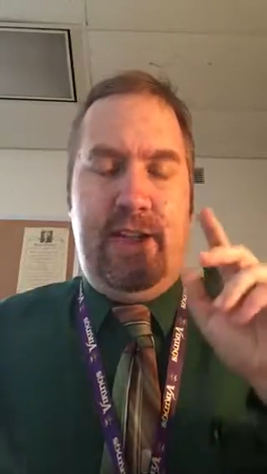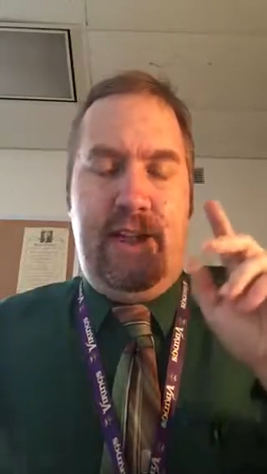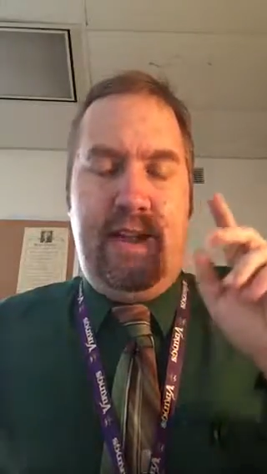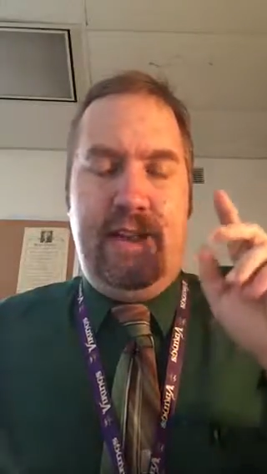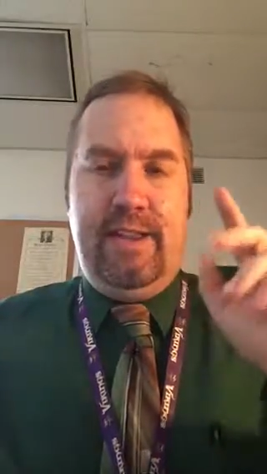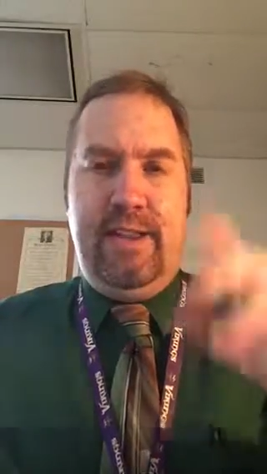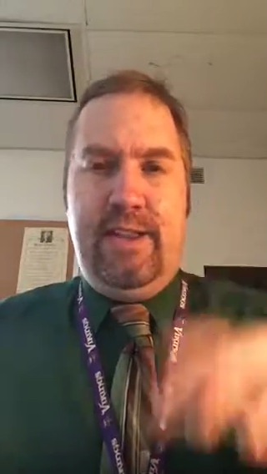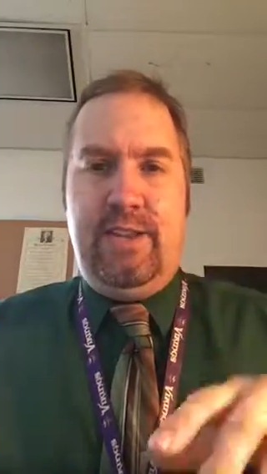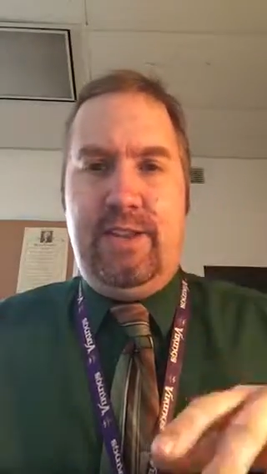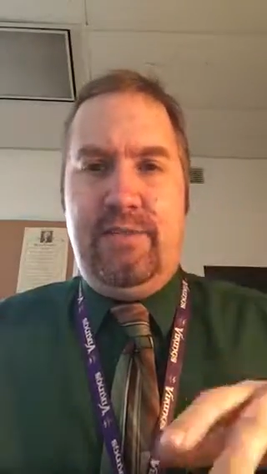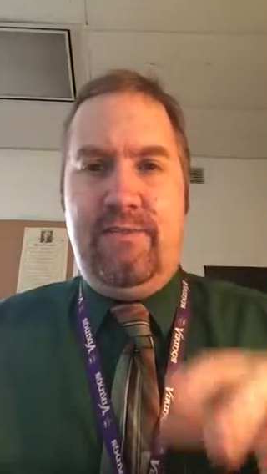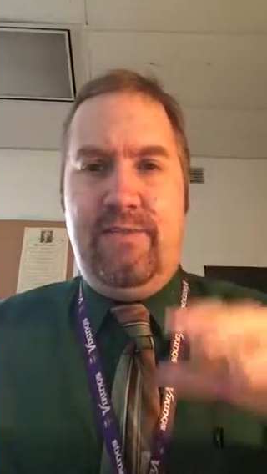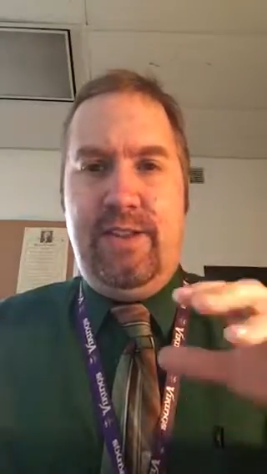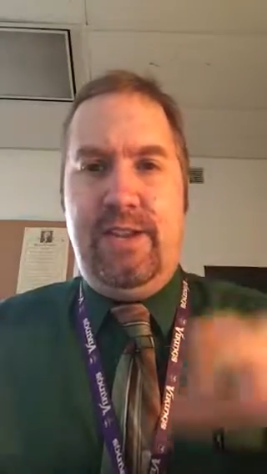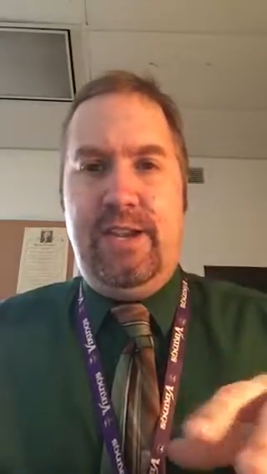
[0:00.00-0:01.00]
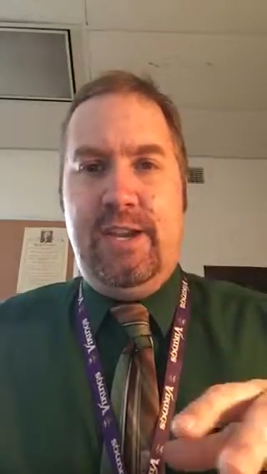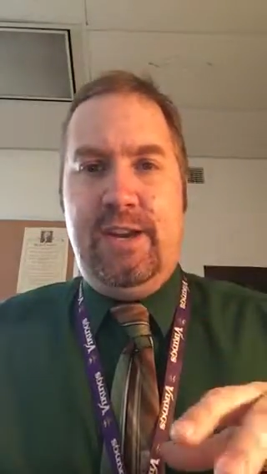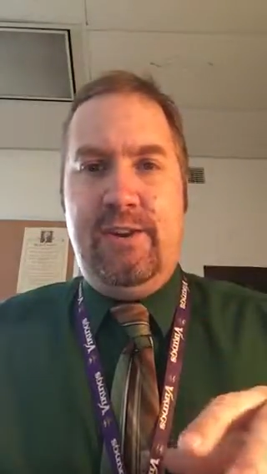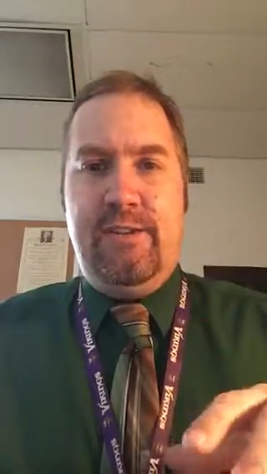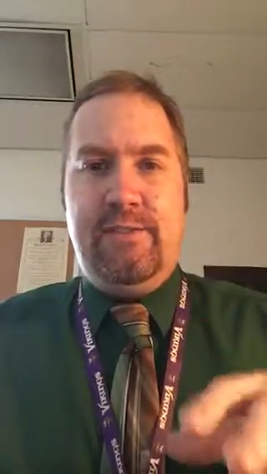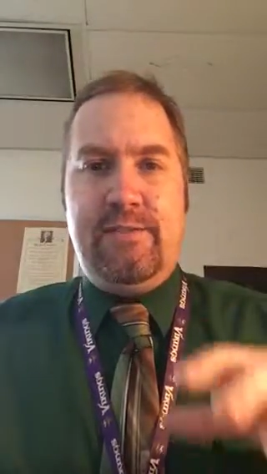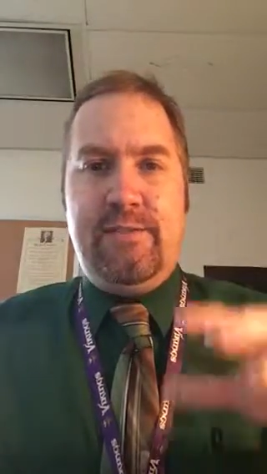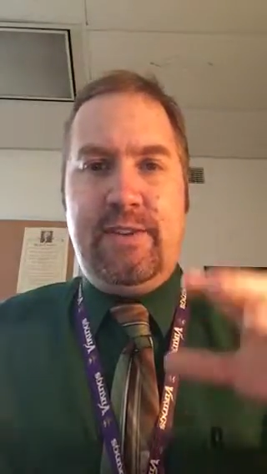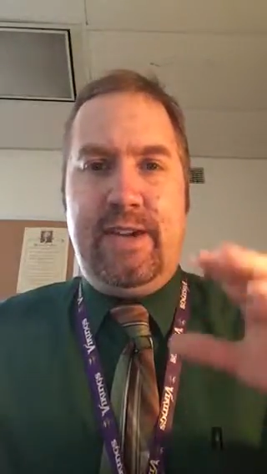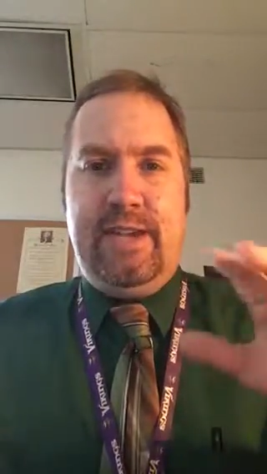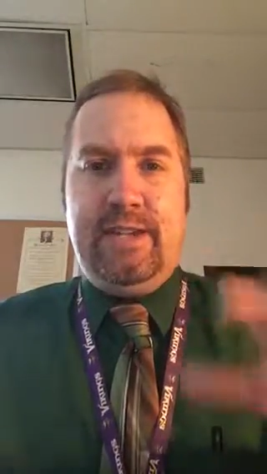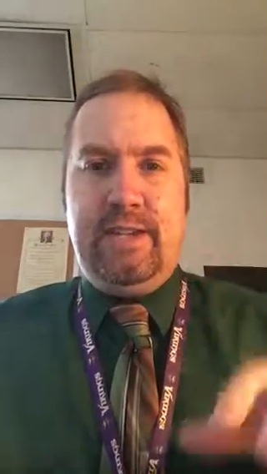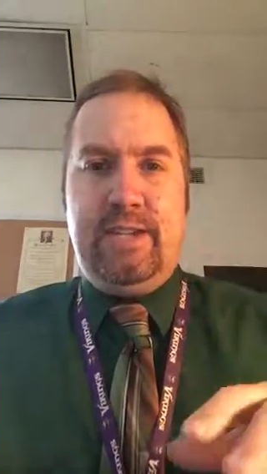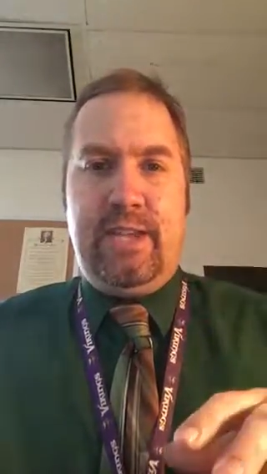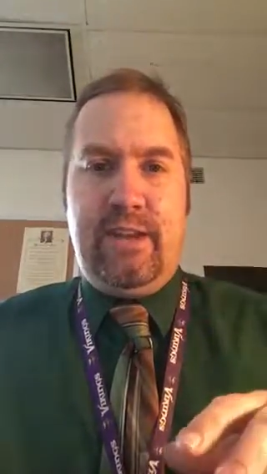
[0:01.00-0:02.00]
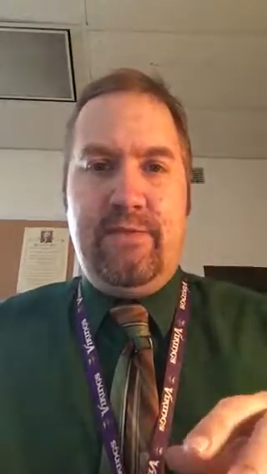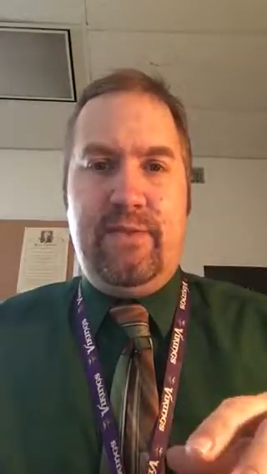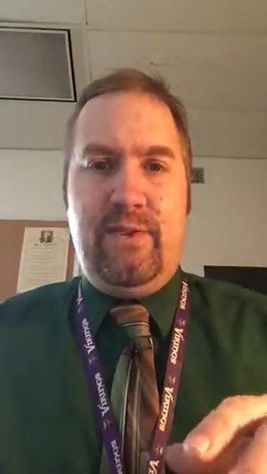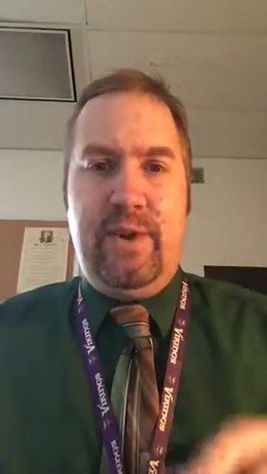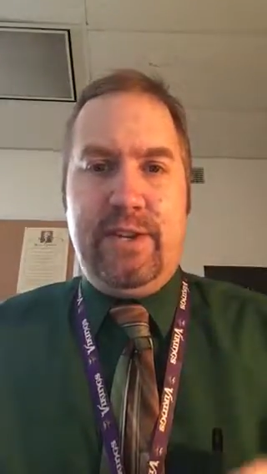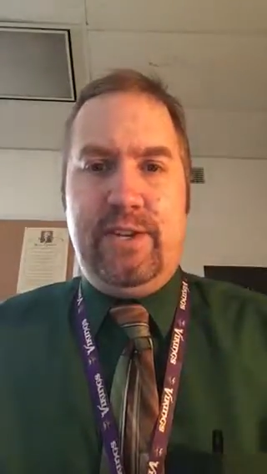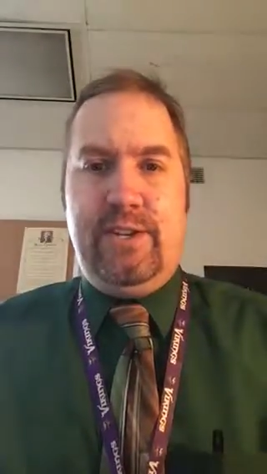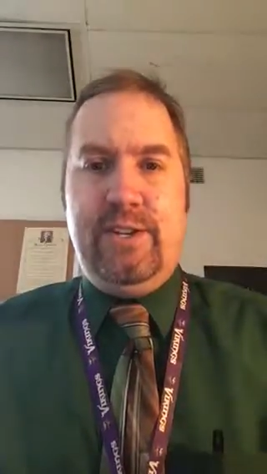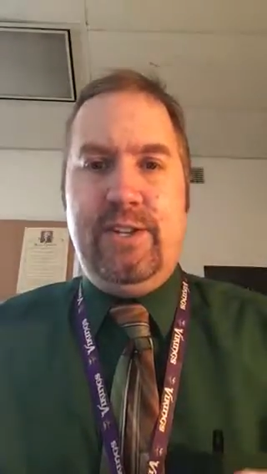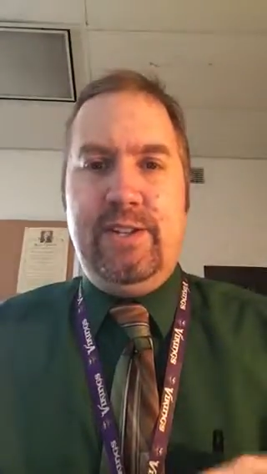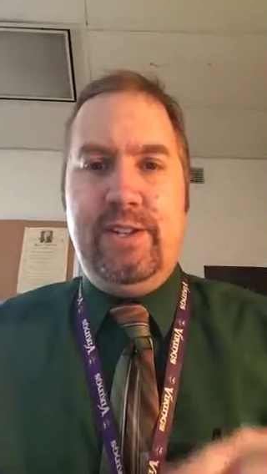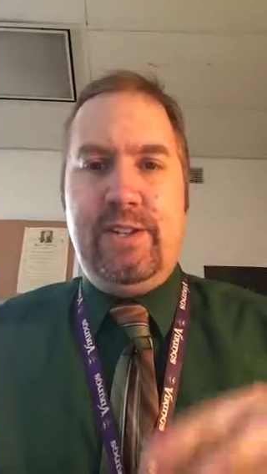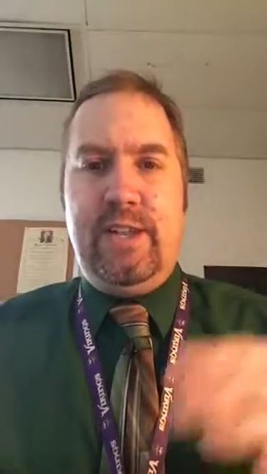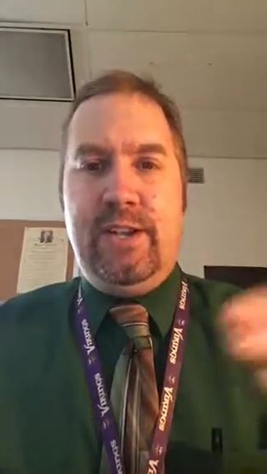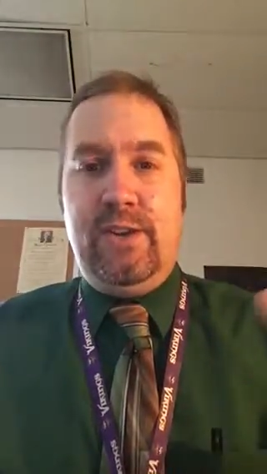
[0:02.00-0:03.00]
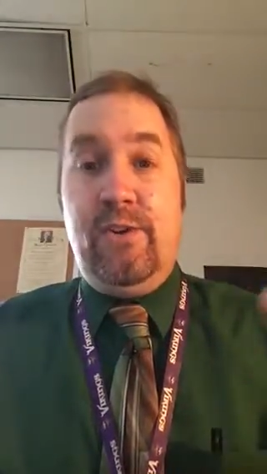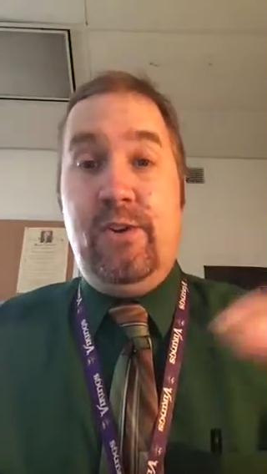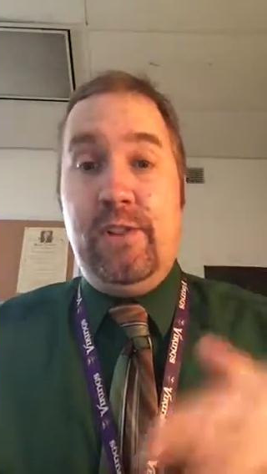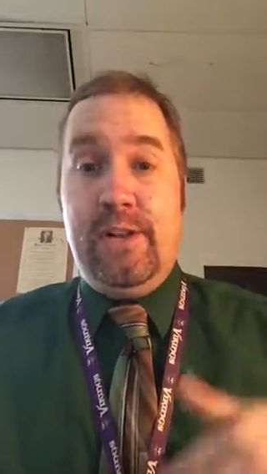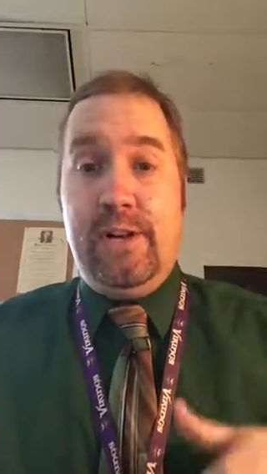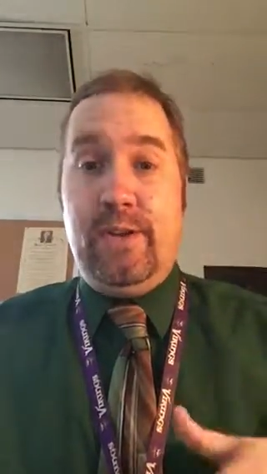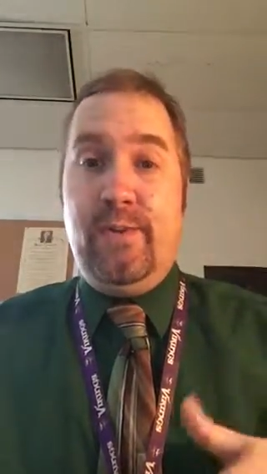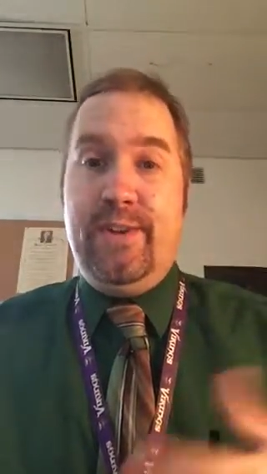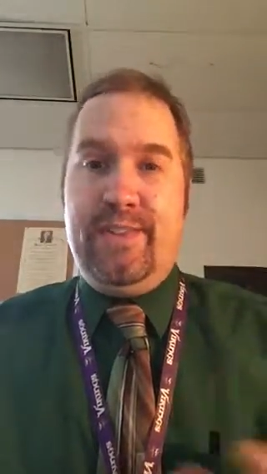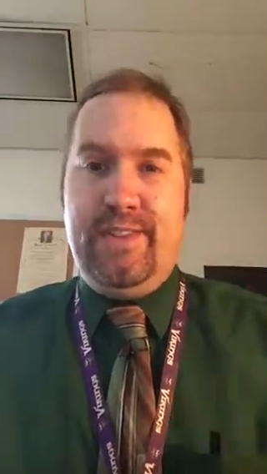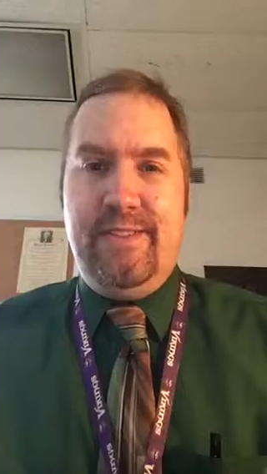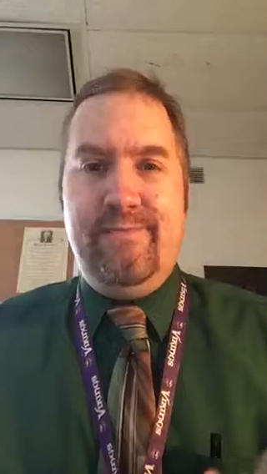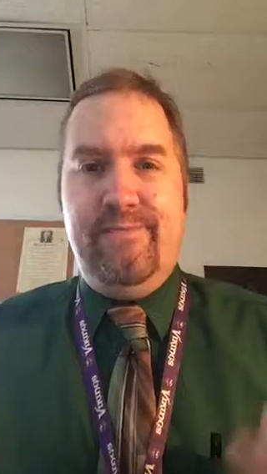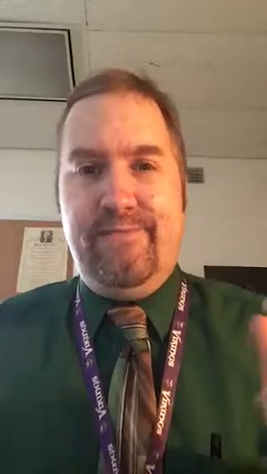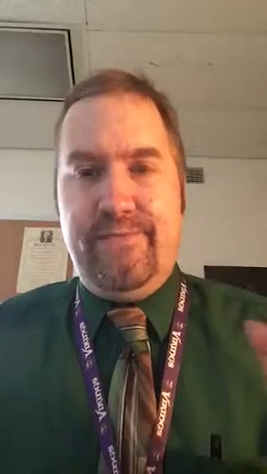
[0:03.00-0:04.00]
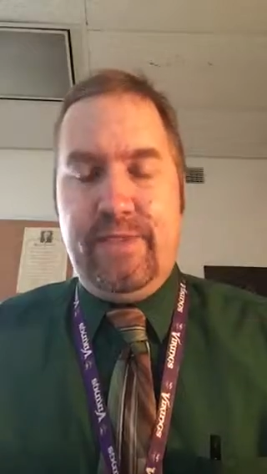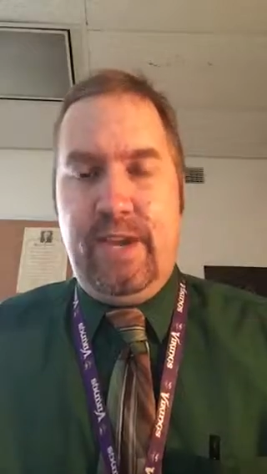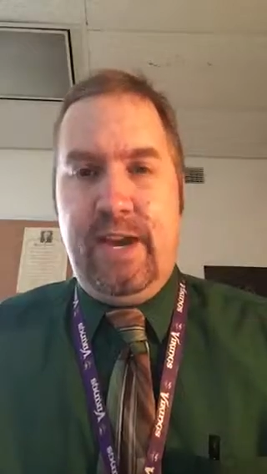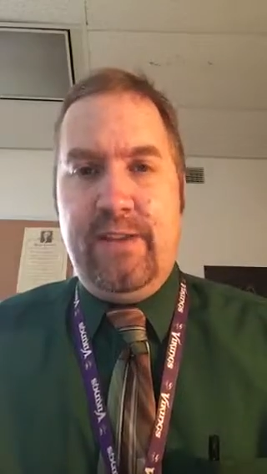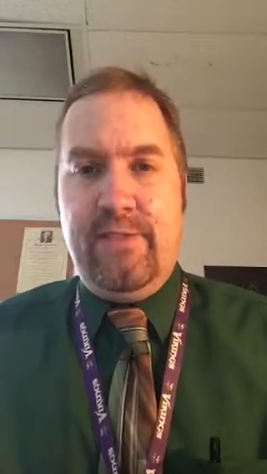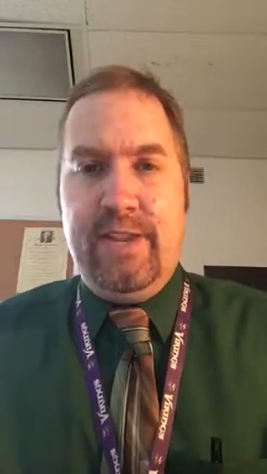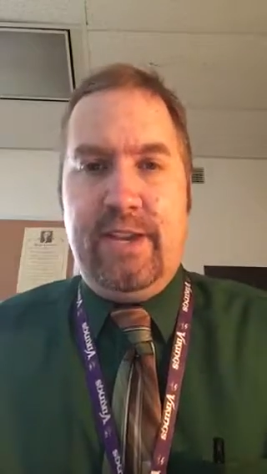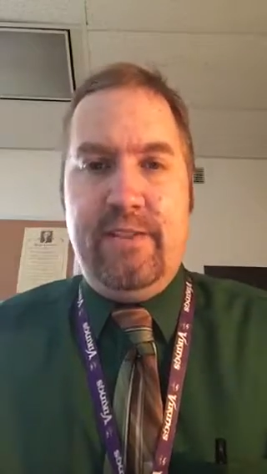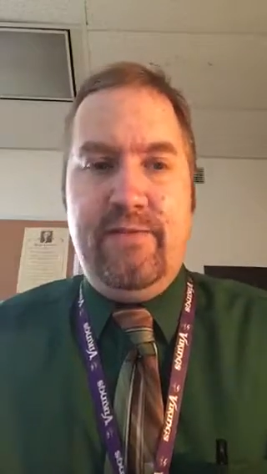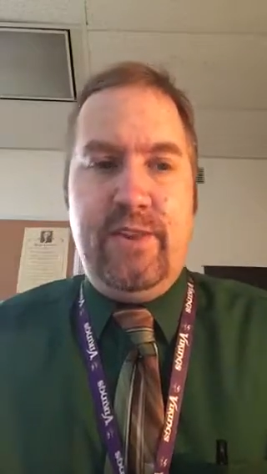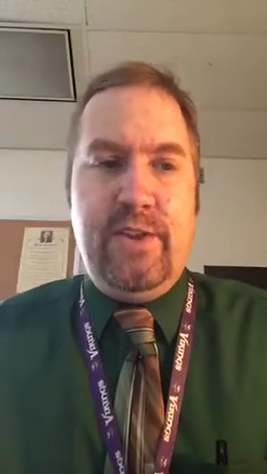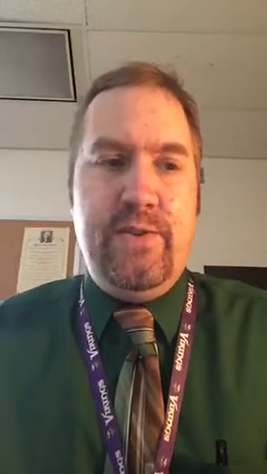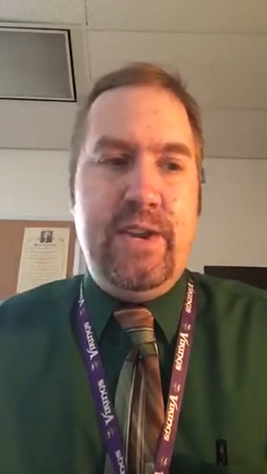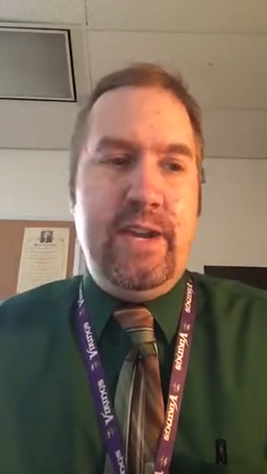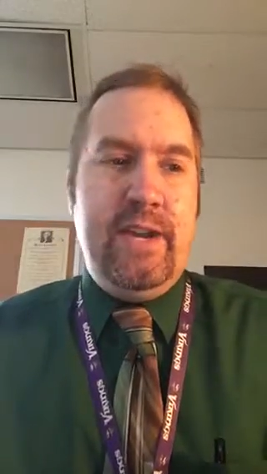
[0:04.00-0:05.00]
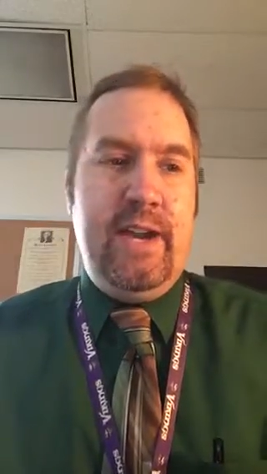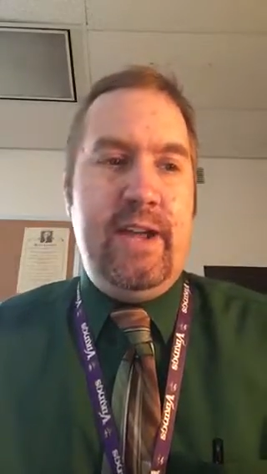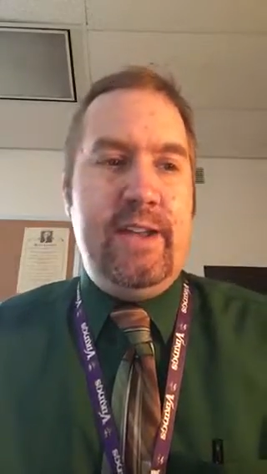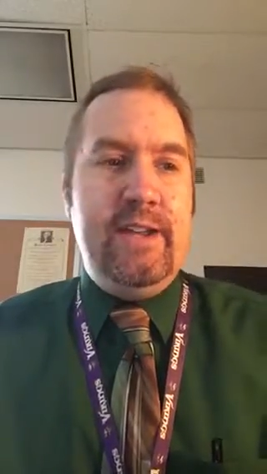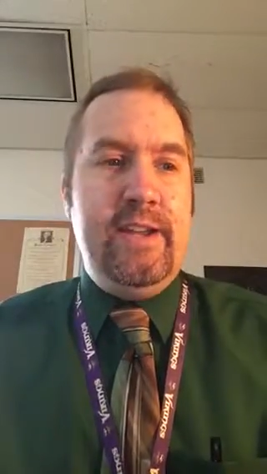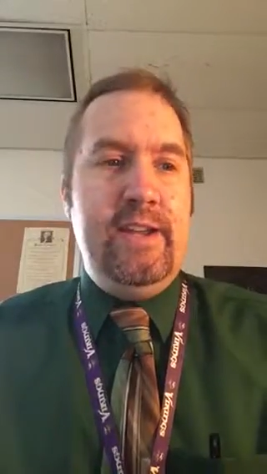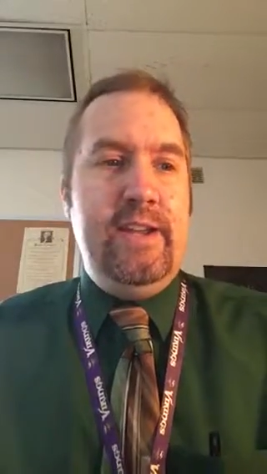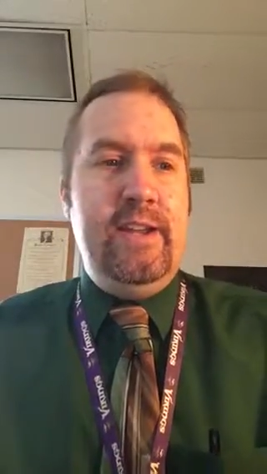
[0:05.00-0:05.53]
and each video has a set of questions that go along with it, kind of like a viewing guide.